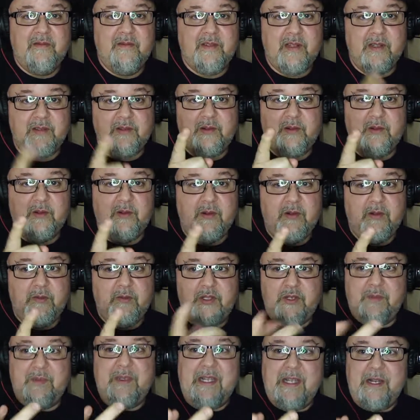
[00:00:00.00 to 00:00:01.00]
Sounds cool?
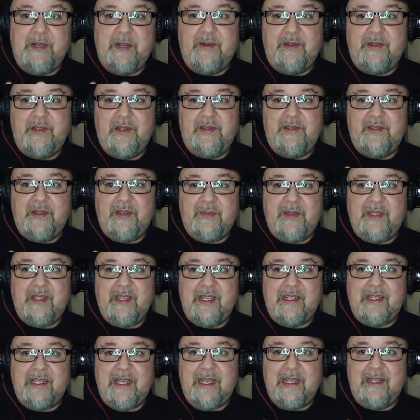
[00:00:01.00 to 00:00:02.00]
Would you be interested in something
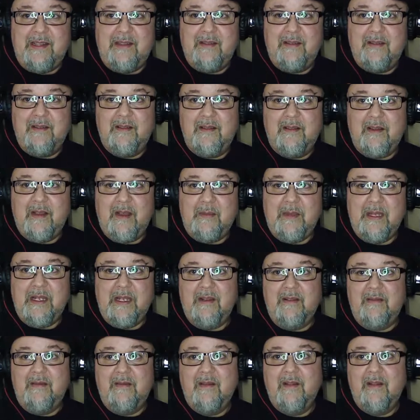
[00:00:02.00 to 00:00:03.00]
like that? I mean,